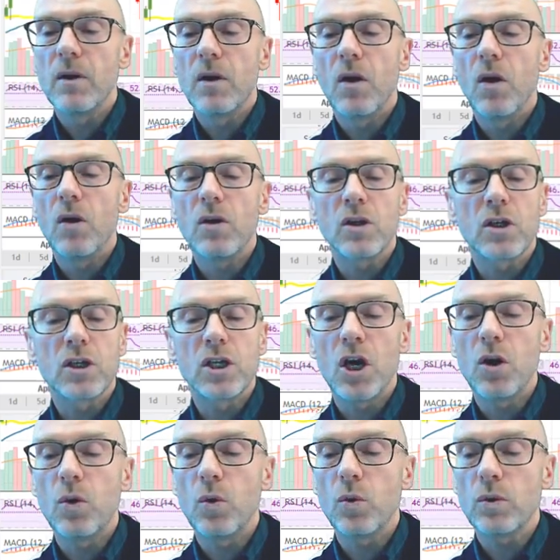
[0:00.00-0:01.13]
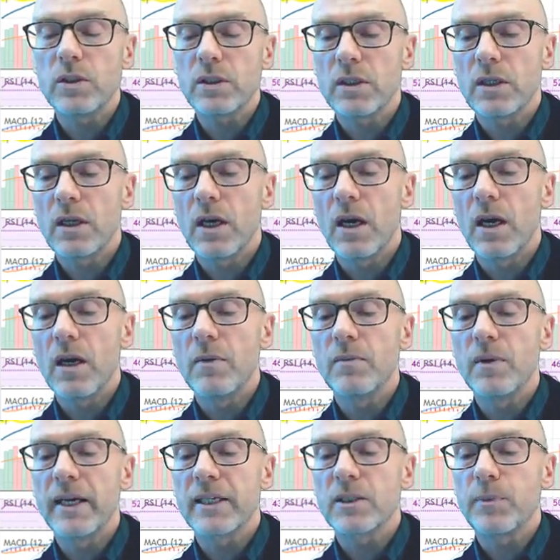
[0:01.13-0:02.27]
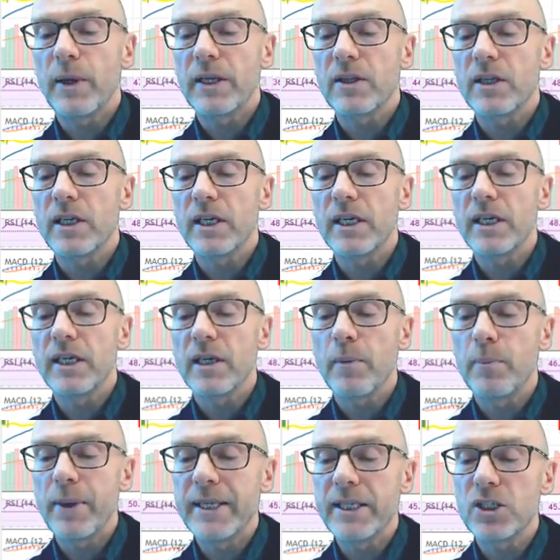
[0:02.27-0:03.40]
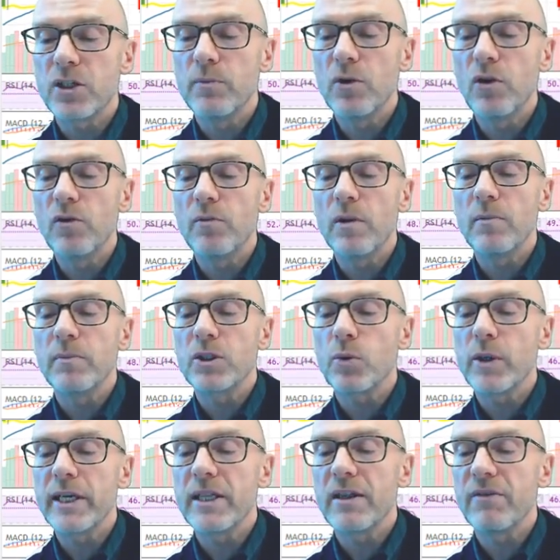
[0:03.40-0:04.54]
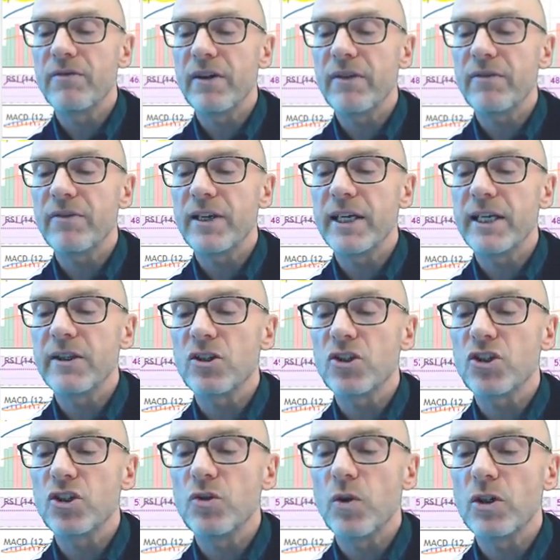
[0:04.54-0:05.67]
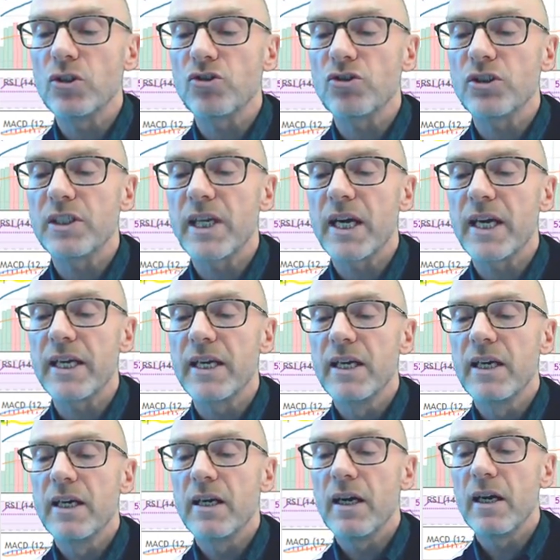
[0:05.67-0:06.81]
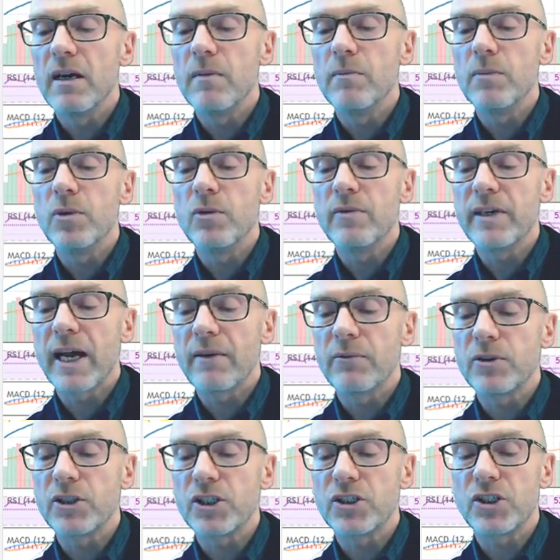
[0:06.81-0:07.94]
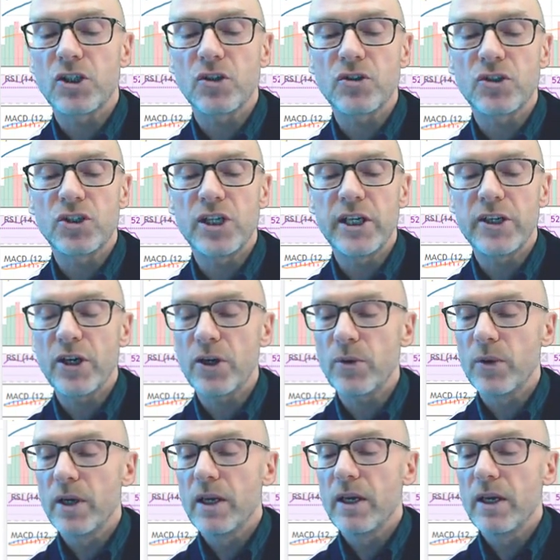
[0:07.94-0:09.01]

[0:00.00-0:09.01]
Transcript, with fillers: On gold, expect the pincer movement between the 50 and the 200 day moving averages to continue.